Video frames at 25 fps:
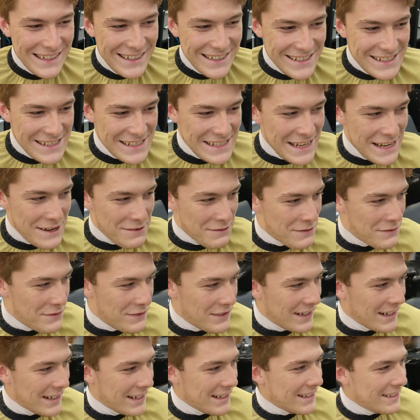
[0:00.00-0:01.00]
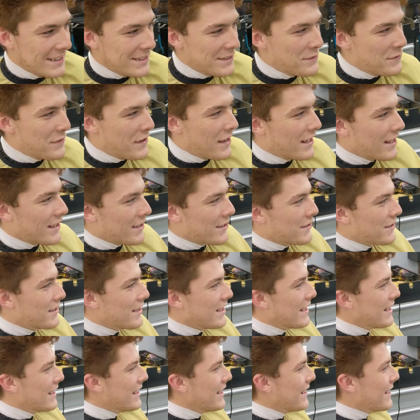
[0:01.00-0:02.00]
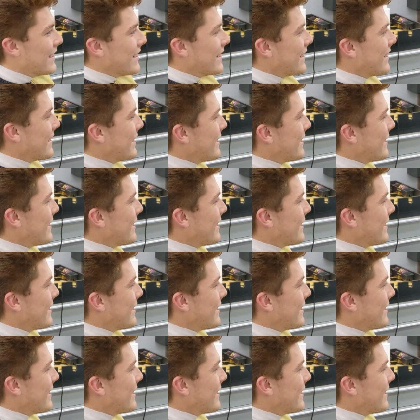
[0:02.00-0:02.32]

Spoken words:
See every follicle on there?